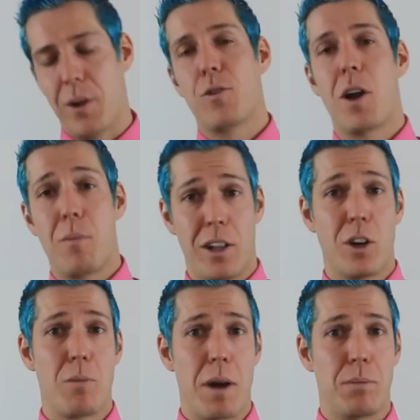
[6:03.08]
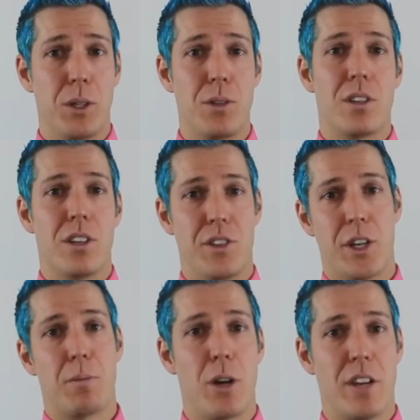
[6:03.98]
want to learn to break balloons,
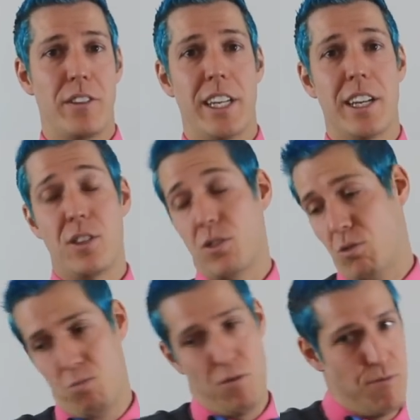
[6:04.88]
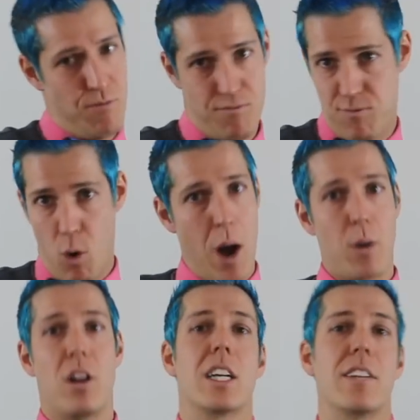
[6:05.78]
Zero Pro DVD is 4-hour
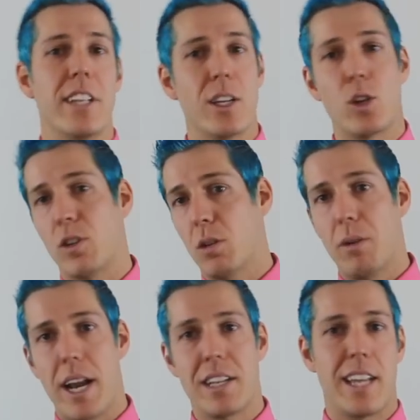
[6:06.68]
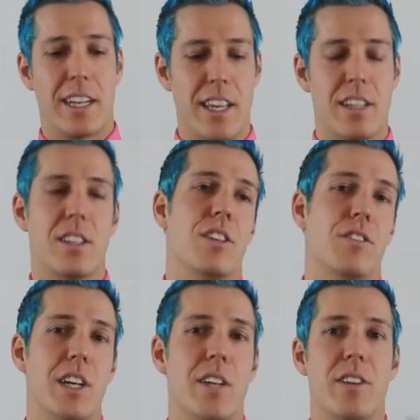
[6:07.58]
long DVD, goes over little breaks, techniques, and the
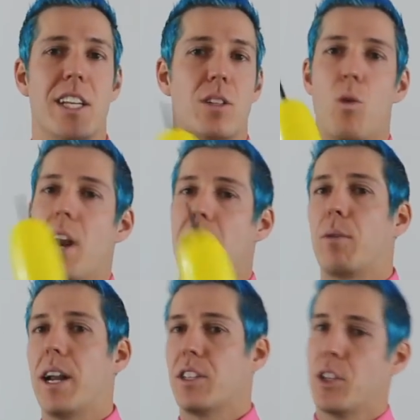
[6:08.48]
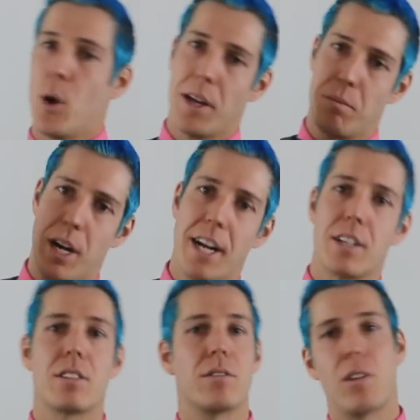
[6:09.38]
Flair DVD is the one-hand breaks, throwing
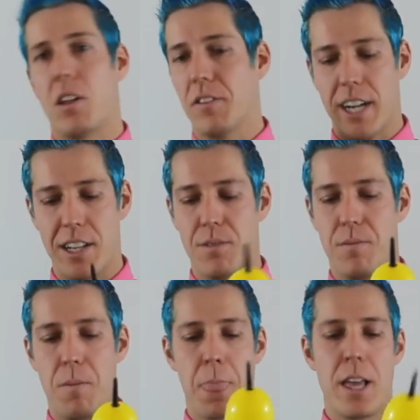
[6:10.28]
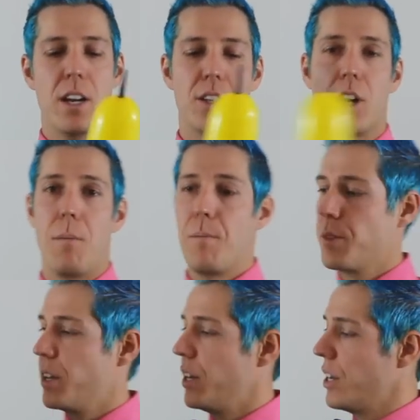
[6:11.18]
breaks, all different kinds. So,
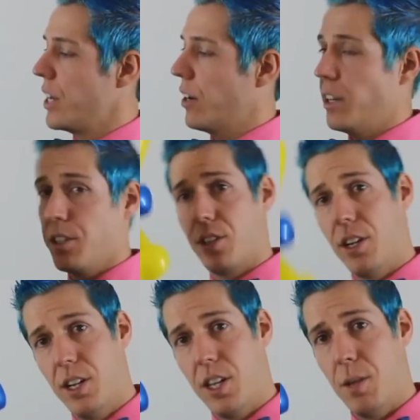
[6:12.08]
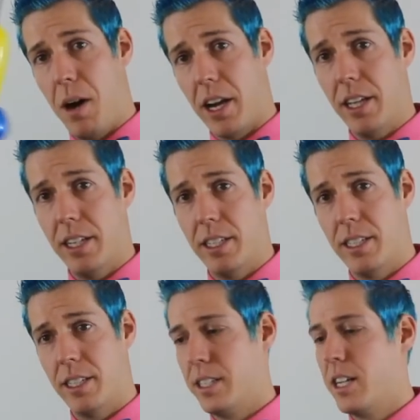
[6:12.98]
here is the body.
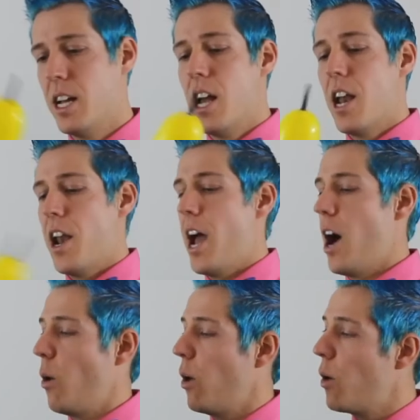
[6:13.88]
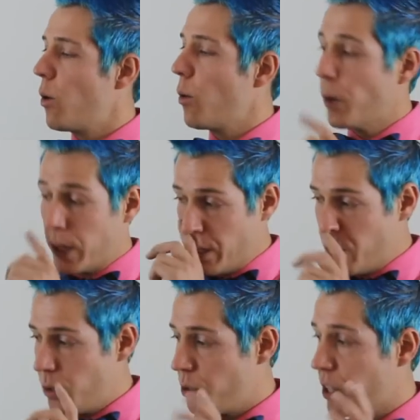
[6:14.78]
Now, we're going to
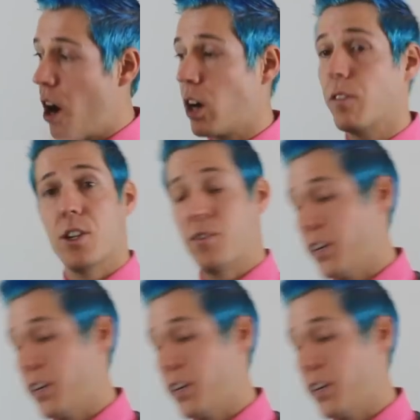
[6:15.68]
do the goggle version